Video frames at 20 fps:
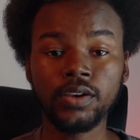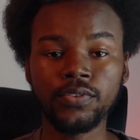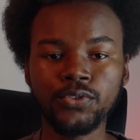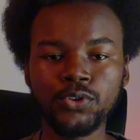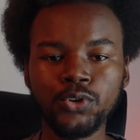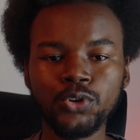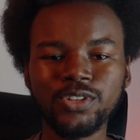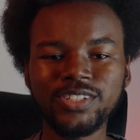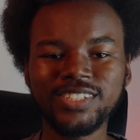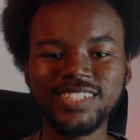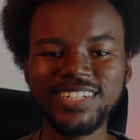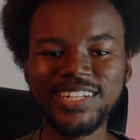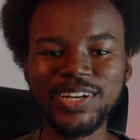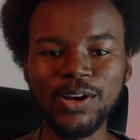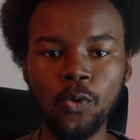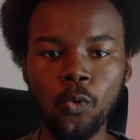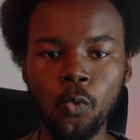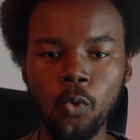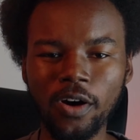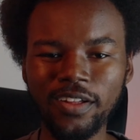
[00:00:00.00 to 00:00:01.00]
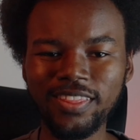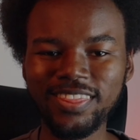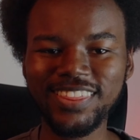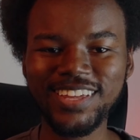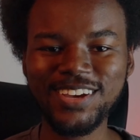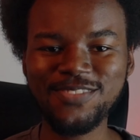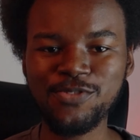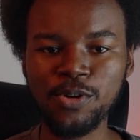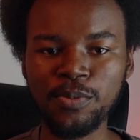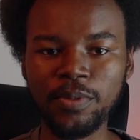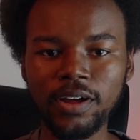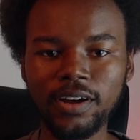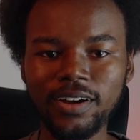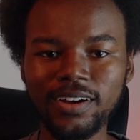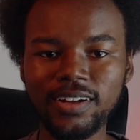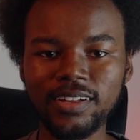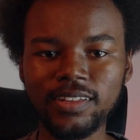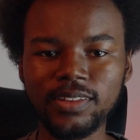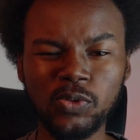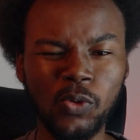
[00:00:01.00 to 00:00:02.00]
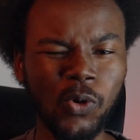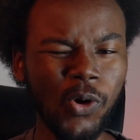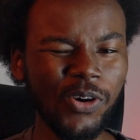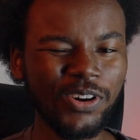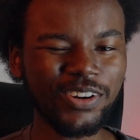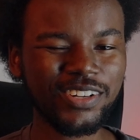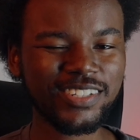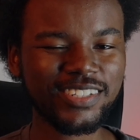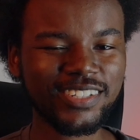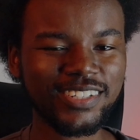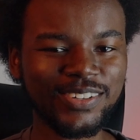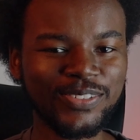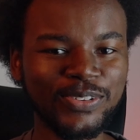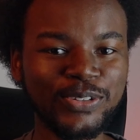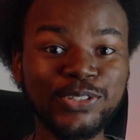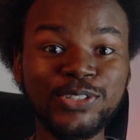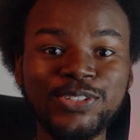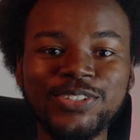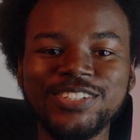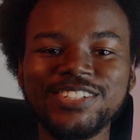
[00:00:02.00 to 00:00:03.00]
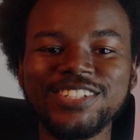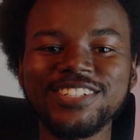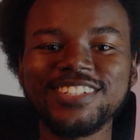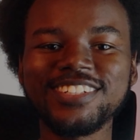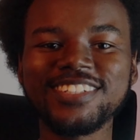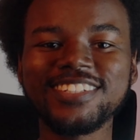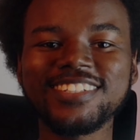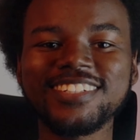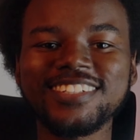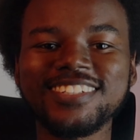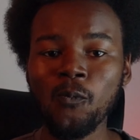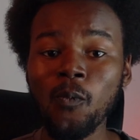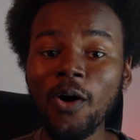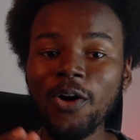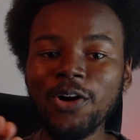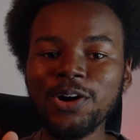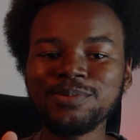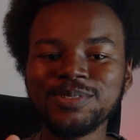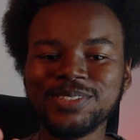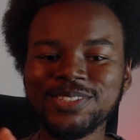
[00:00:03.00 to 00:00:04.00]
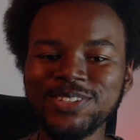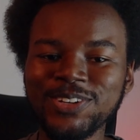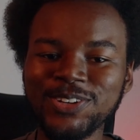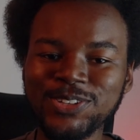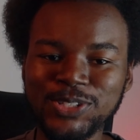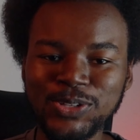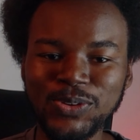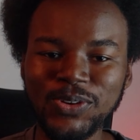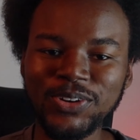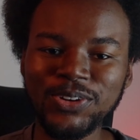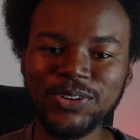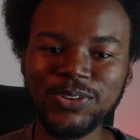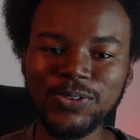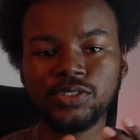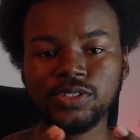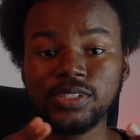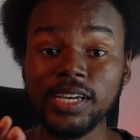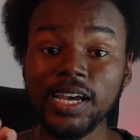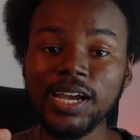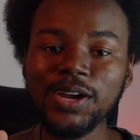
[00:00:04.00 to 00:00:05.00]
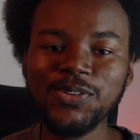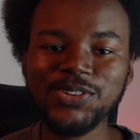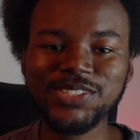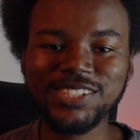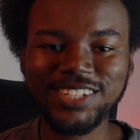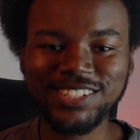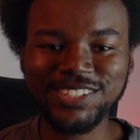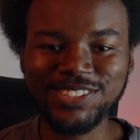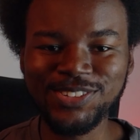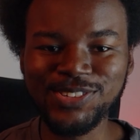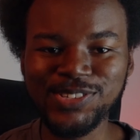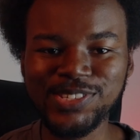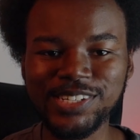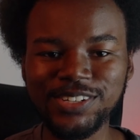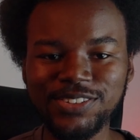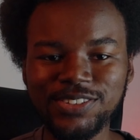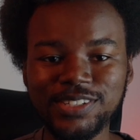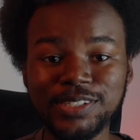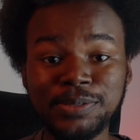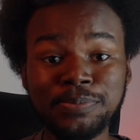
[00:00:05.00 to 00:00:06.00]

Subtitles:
you could delete one thing from the earth, what would you choose? Welcome to those who are new. Today we're starting a new series,